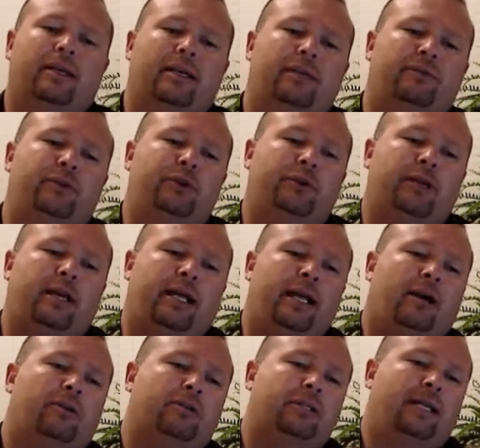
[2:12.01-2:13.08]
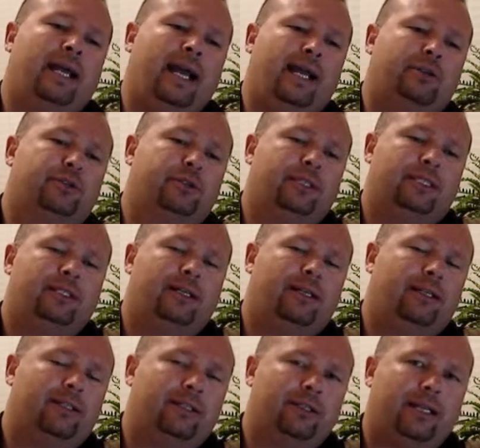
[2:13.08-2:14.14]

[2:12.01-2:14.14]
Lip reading: If you're not out actually cutting the